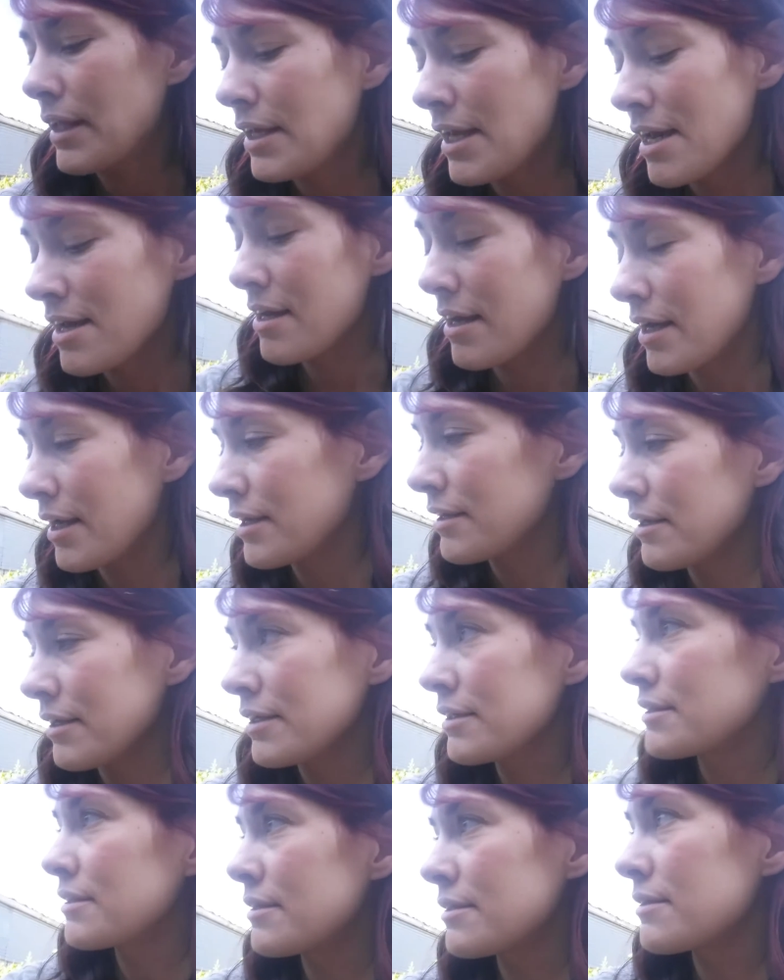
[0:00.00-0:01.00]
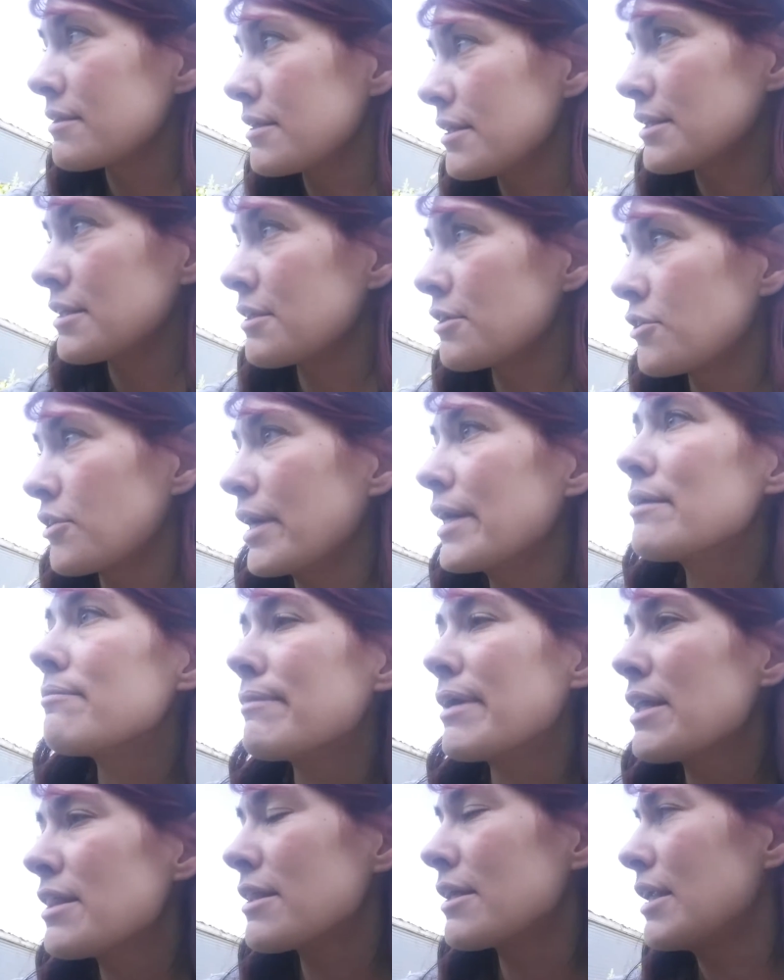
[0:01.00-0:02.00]
Yeah, it's a great
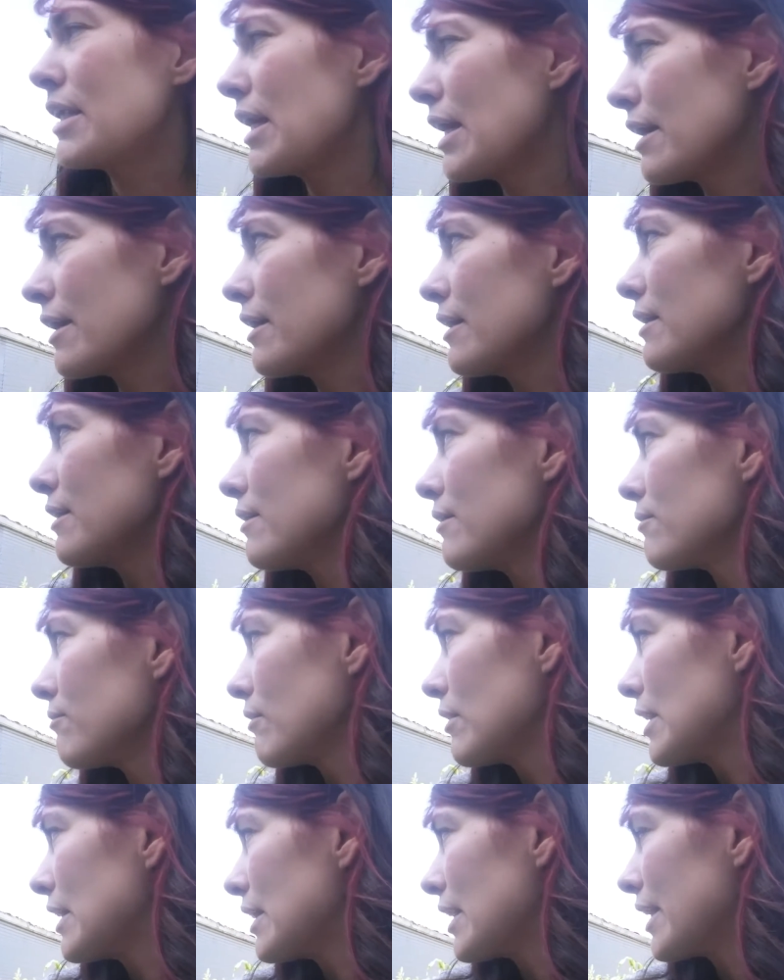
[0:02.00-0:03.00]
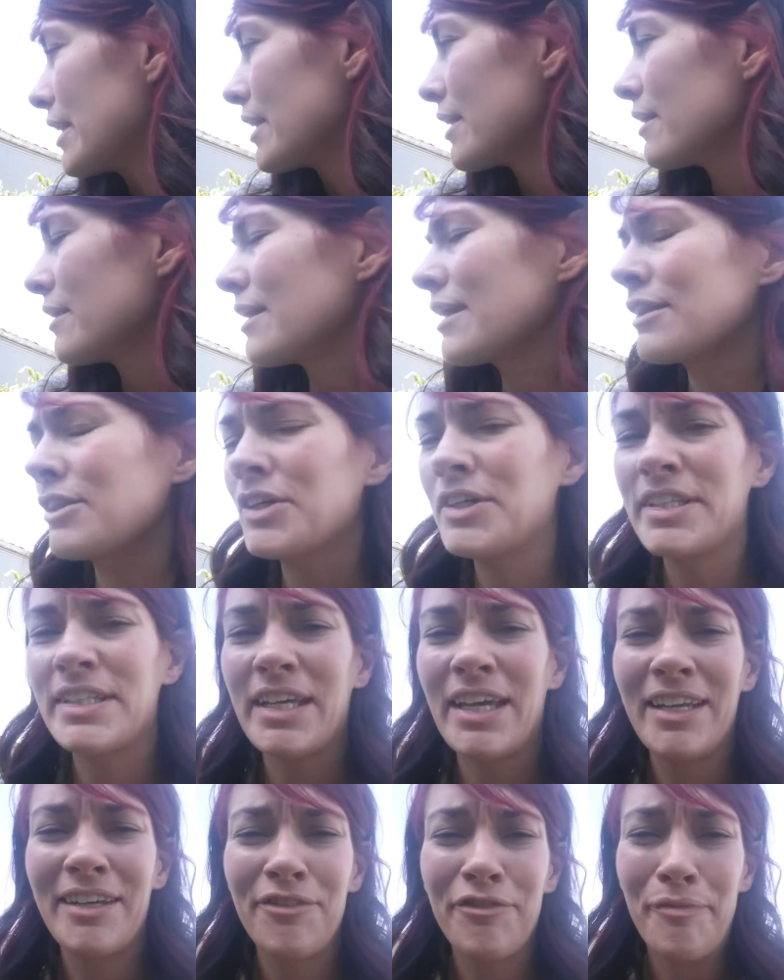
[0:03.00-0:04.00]
method. I really like it. It looks
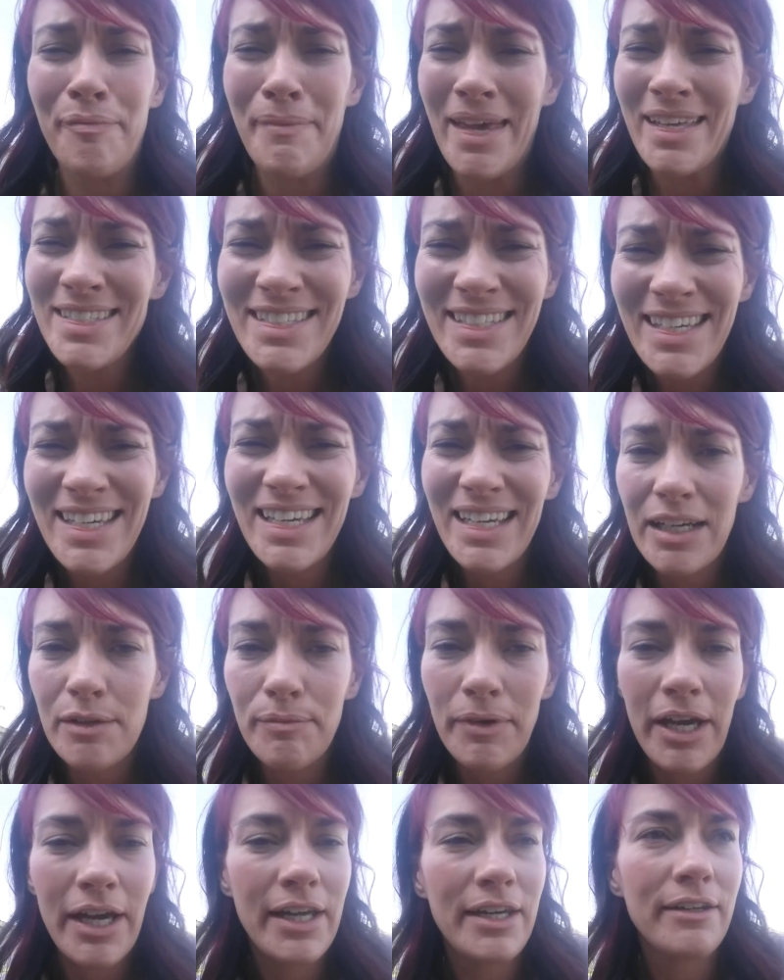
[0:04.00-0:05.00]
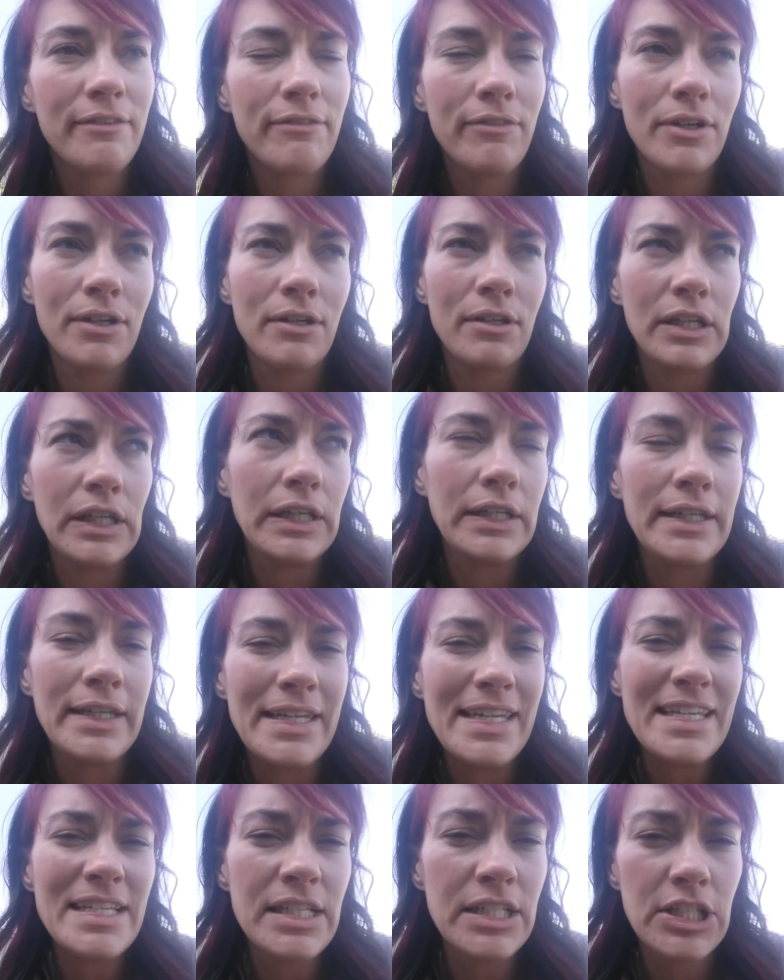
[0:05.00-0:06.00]
kind of messy. I'm kind of a
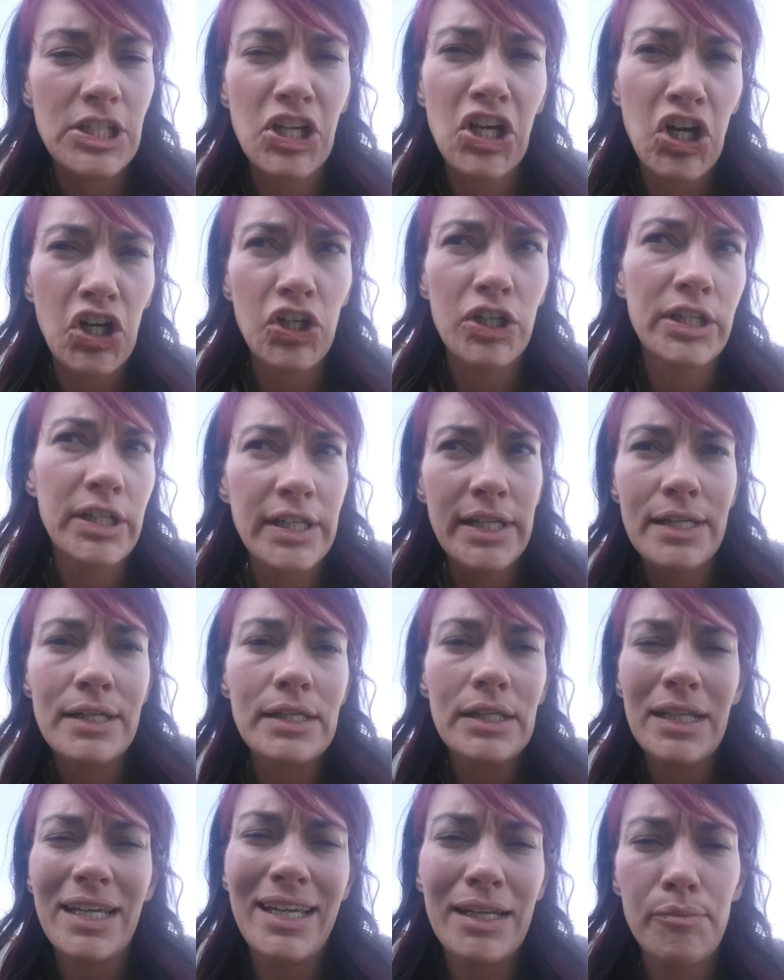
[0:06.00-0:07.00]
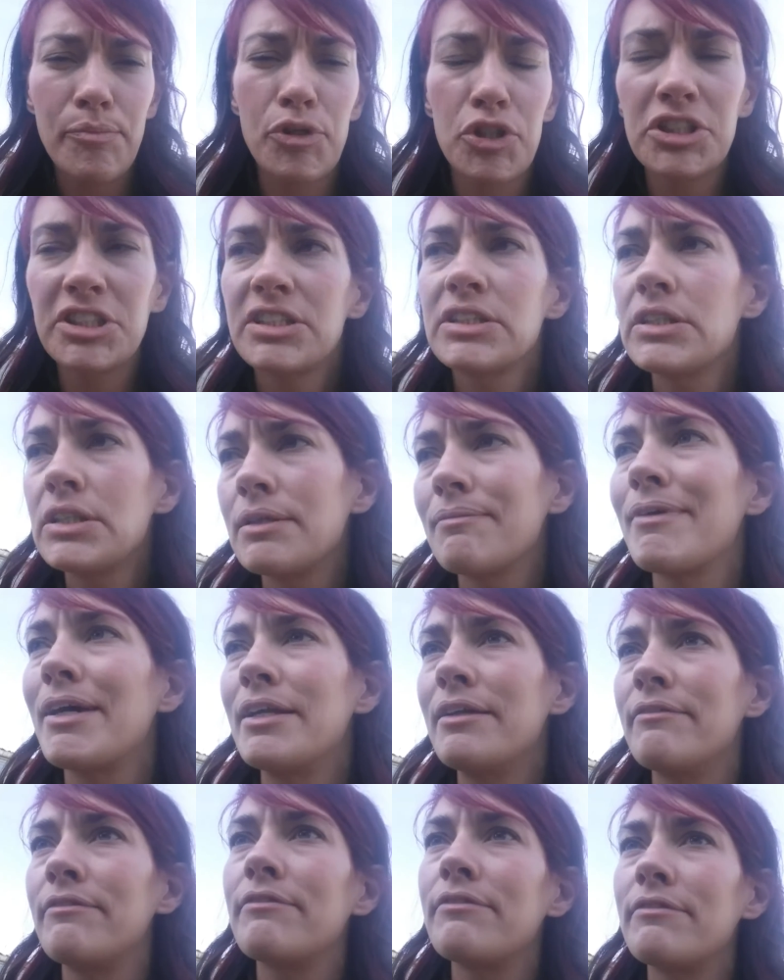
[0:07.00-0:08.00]
neat gardening kind of person. I'm
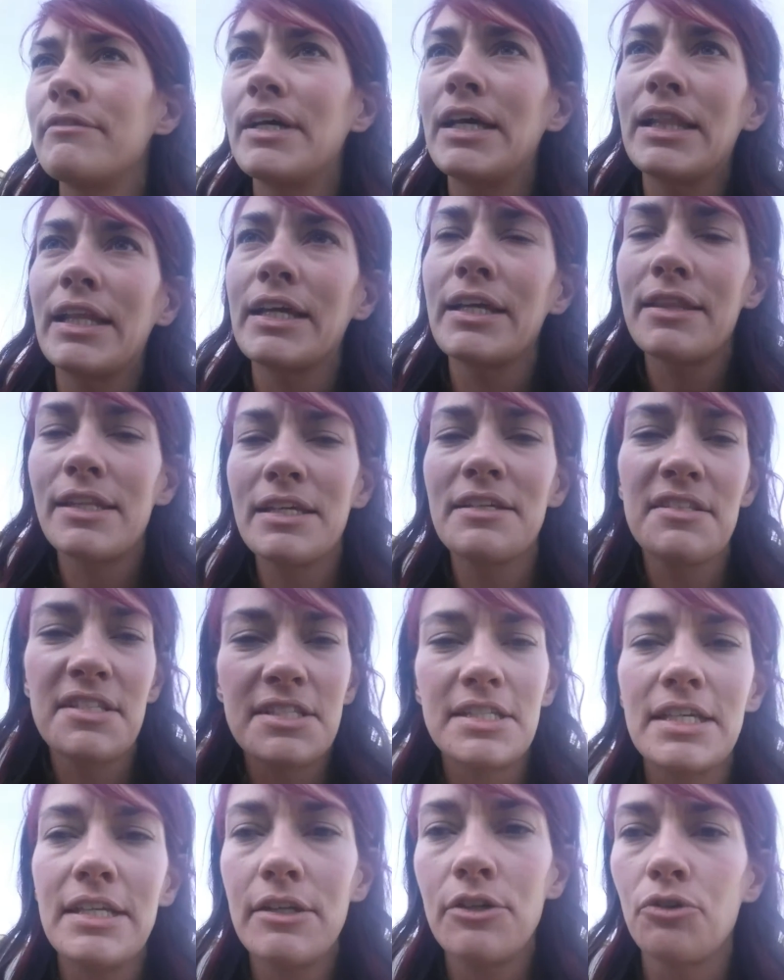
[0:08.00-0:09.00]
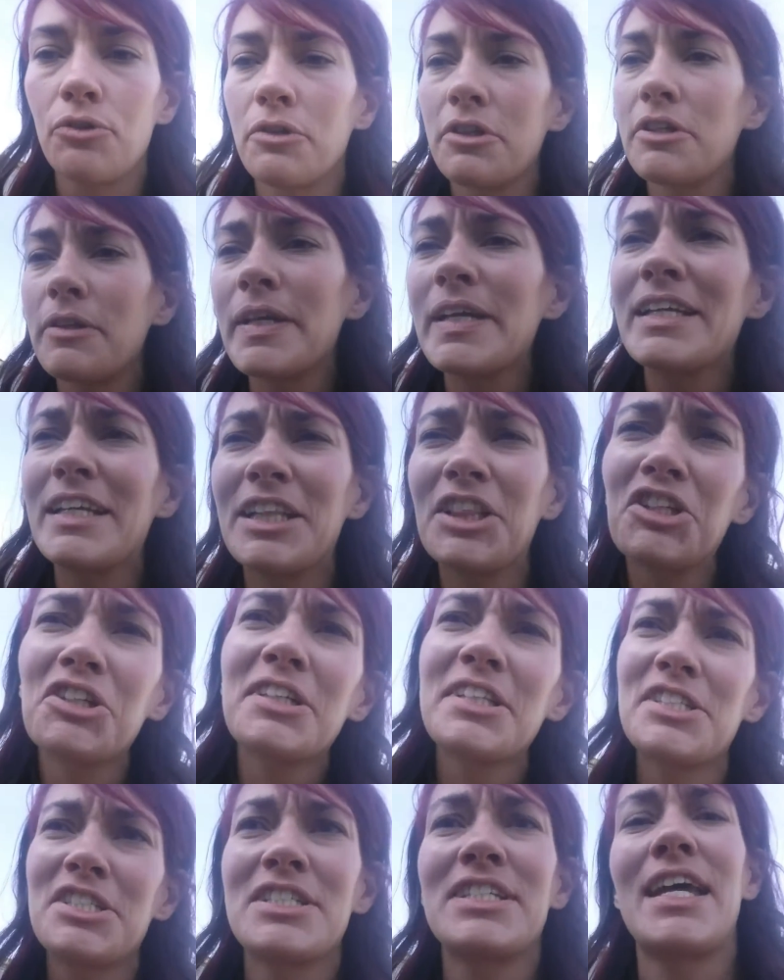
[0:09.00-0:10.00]
kind of I like things neat and orderly, and it
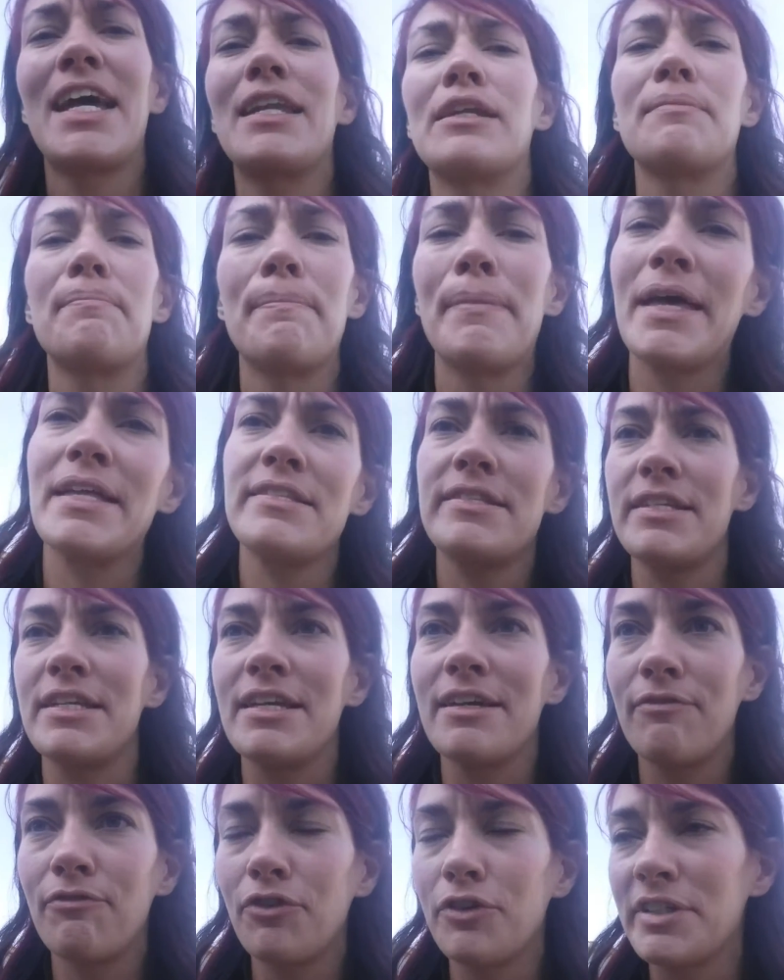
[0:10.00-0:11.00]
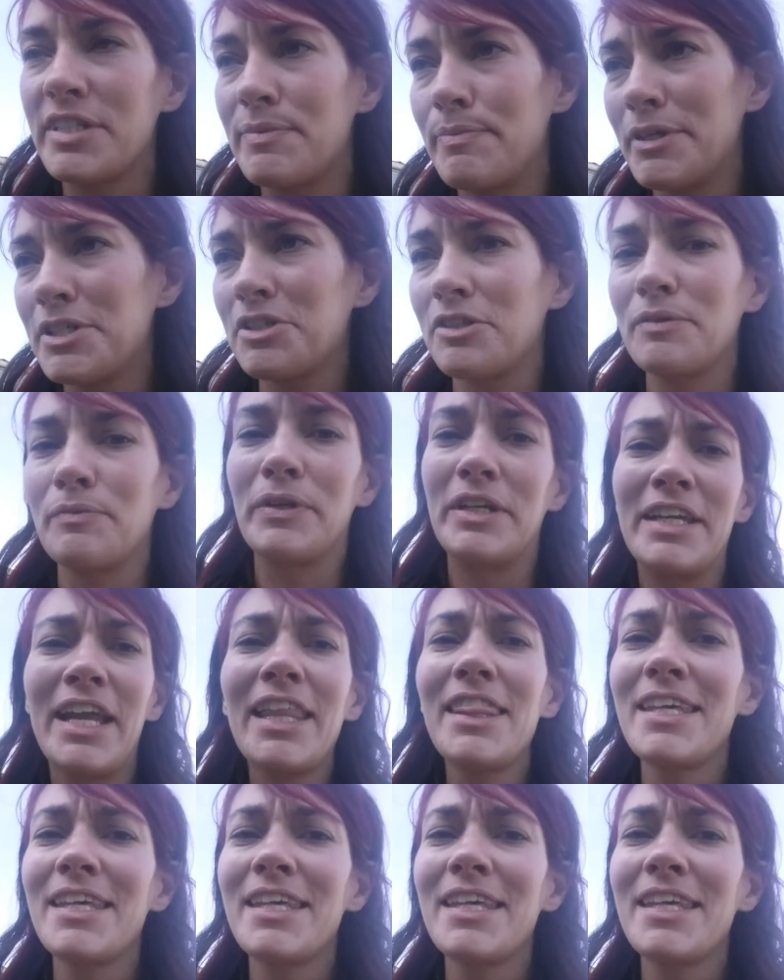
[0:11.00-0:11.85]
looks just kind of messy at first, especially when